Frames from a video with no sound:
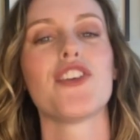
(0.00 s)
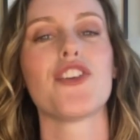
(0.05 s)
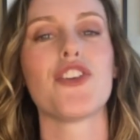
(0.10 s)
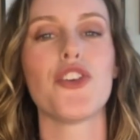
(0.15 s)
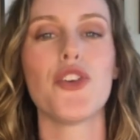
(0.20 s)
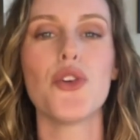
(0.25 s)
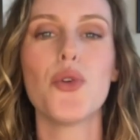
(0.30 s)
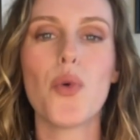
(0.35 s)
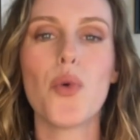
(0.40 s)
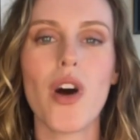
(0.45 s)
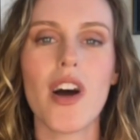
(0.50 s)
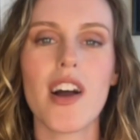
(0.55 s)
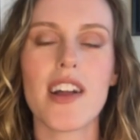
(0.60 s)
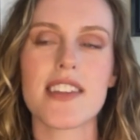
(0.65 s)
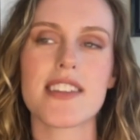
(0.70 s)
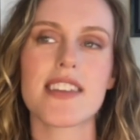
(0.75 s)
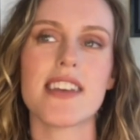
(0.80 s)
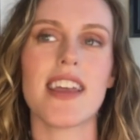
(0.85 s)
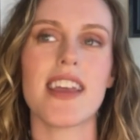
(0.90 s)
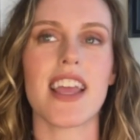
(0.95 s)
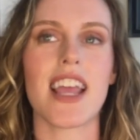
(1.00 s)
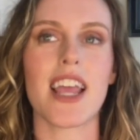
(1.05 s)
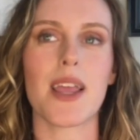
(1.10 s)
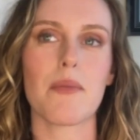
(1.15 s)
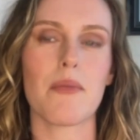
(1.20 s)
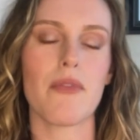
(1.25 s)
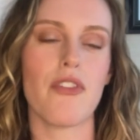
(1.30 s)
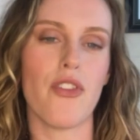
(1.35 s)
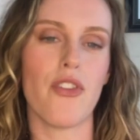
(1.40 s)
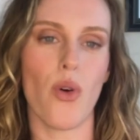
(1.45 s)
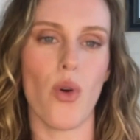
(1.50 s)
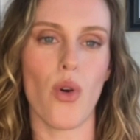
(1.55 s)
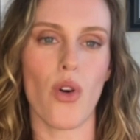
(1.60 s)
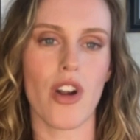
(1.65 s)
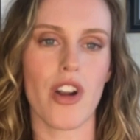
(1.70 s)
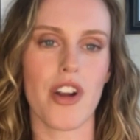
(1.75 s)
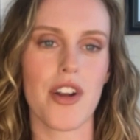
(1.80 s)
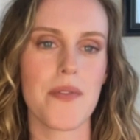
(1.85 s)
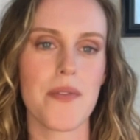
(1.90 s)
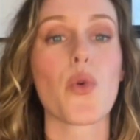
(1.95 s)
you want to aim for